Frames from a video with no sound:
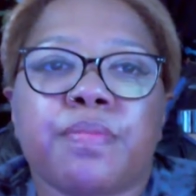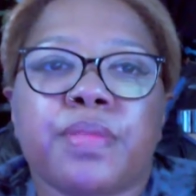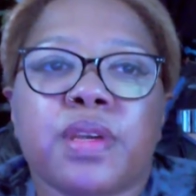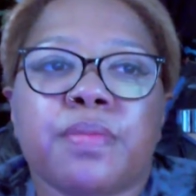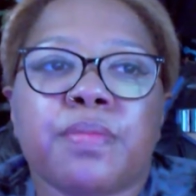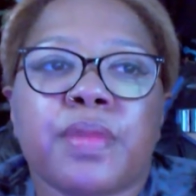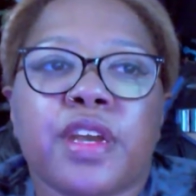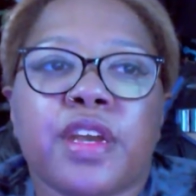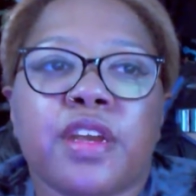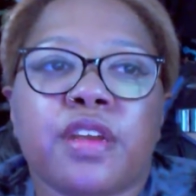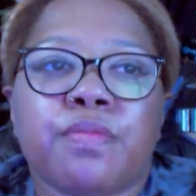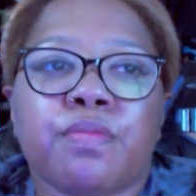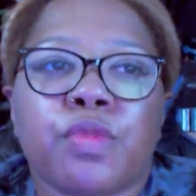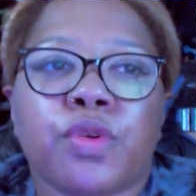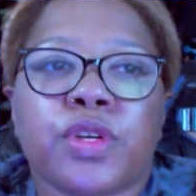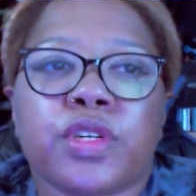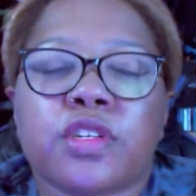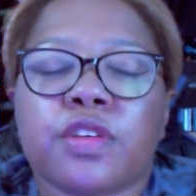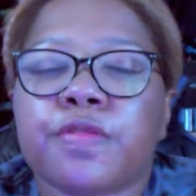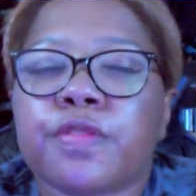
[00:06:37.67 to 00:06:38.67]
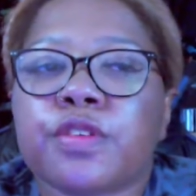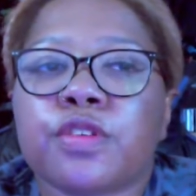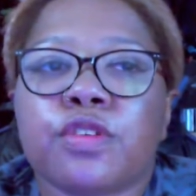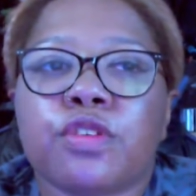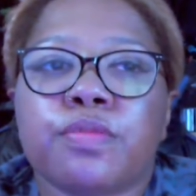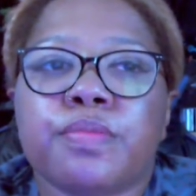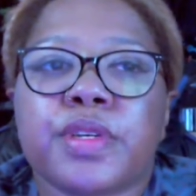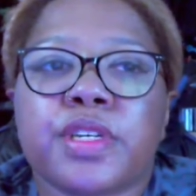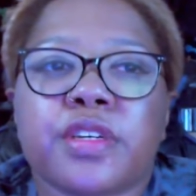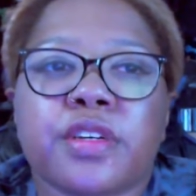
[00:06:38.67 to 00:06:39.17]
be made more
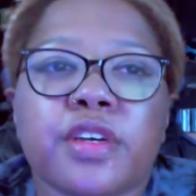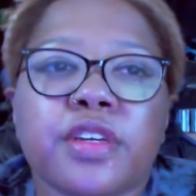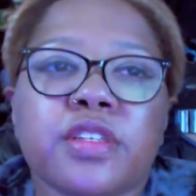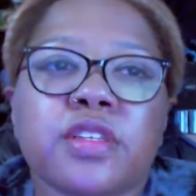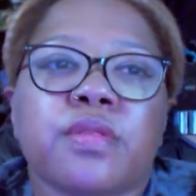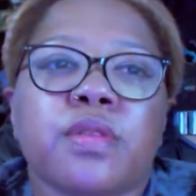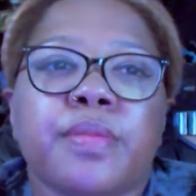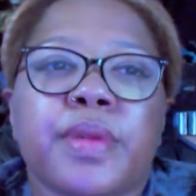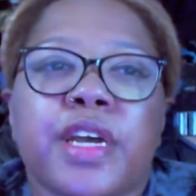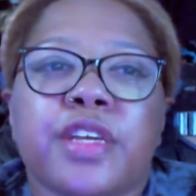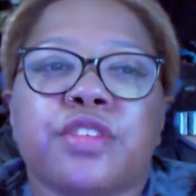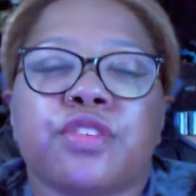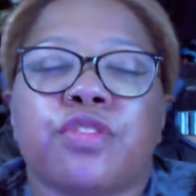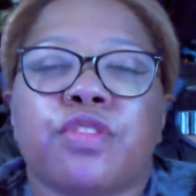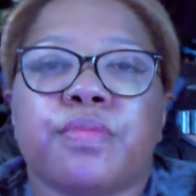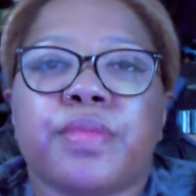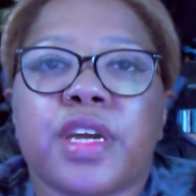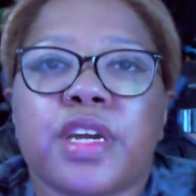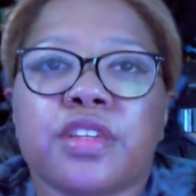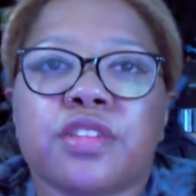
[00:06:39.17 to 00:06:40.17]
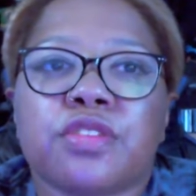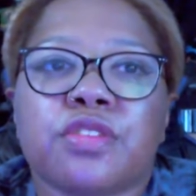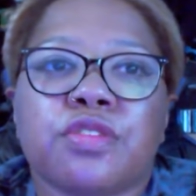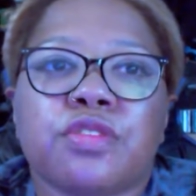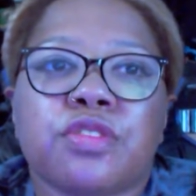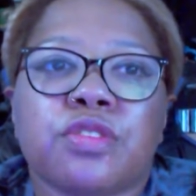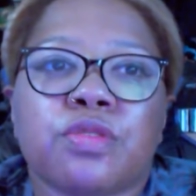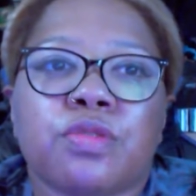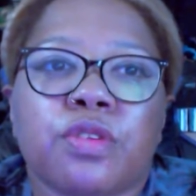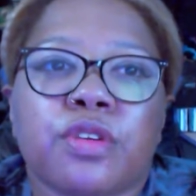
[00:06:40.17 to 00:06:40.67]
difficult because of the Master of
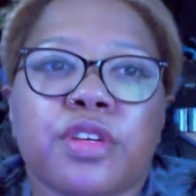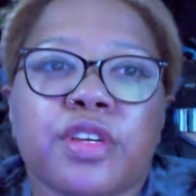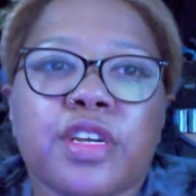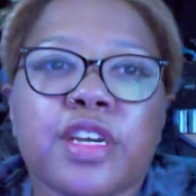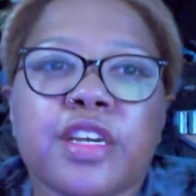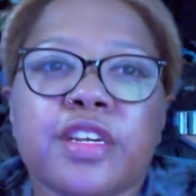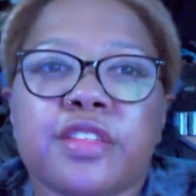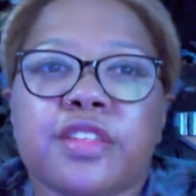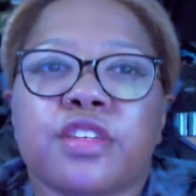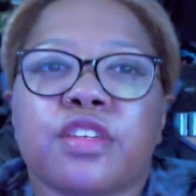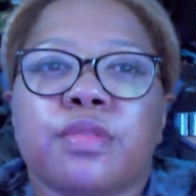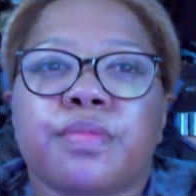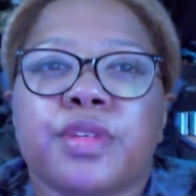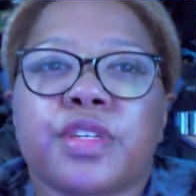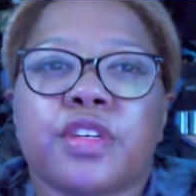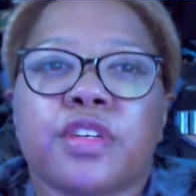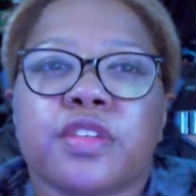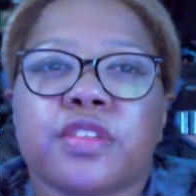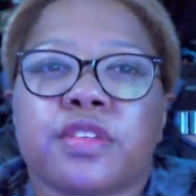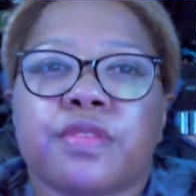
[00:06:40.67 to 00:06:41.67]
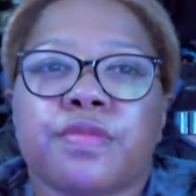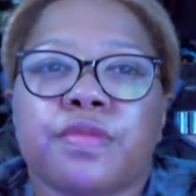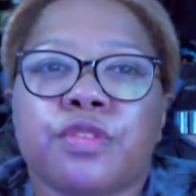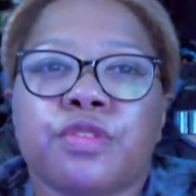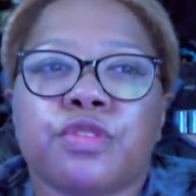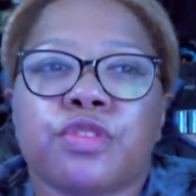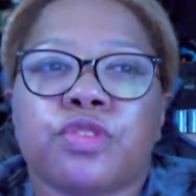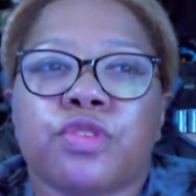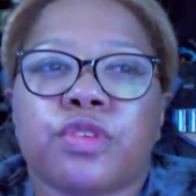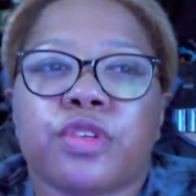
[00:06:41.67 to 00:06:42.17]
Masters or easier because of
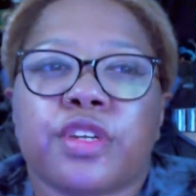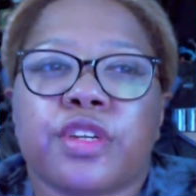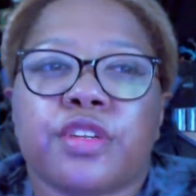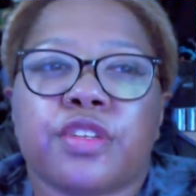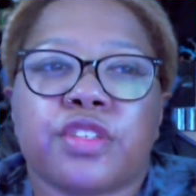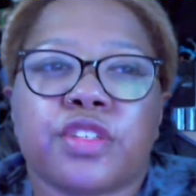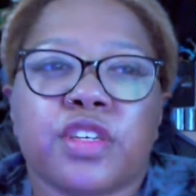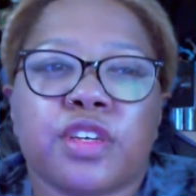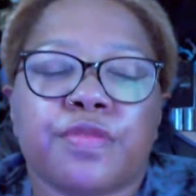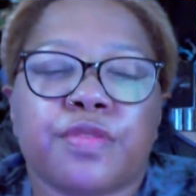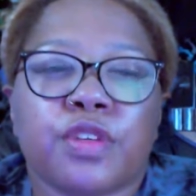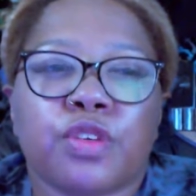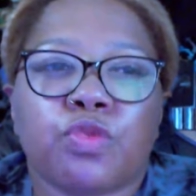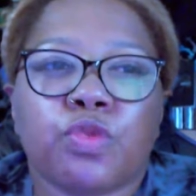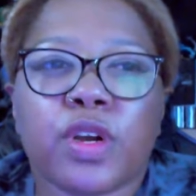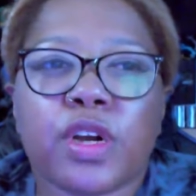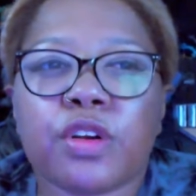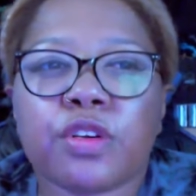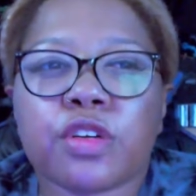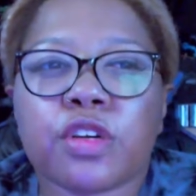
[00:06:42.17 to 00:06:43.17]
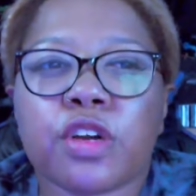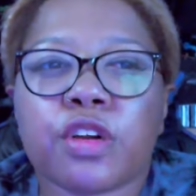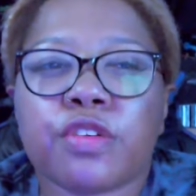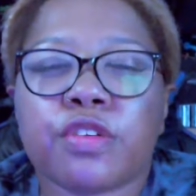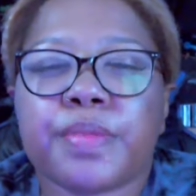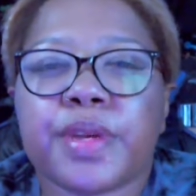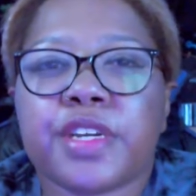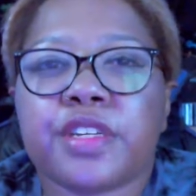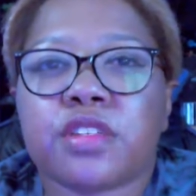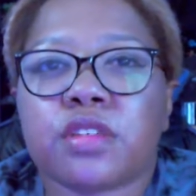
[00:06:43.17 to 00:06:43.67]
Luxord's and his gifted wildcard
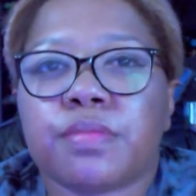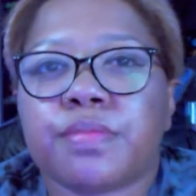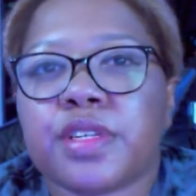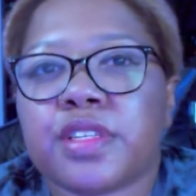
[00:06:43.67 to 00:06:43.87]
remains to be